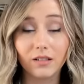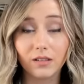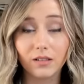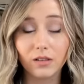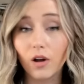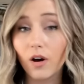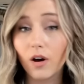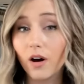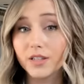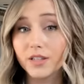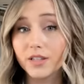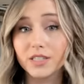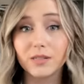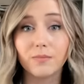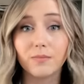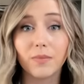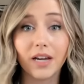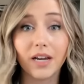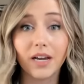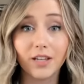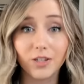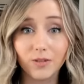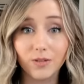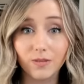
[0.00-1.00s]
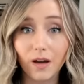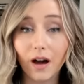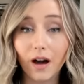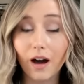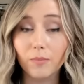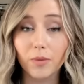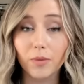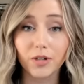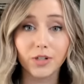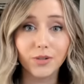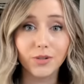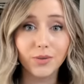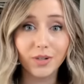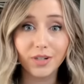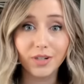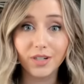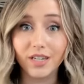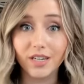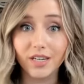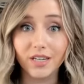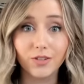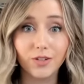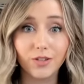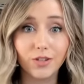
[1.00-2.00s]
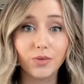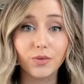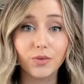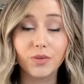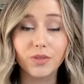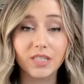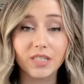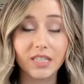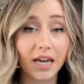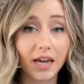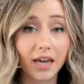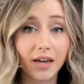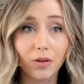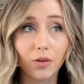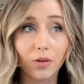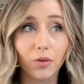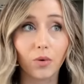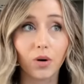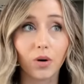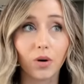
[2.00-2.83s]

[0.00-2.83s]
lost my opportunity to scale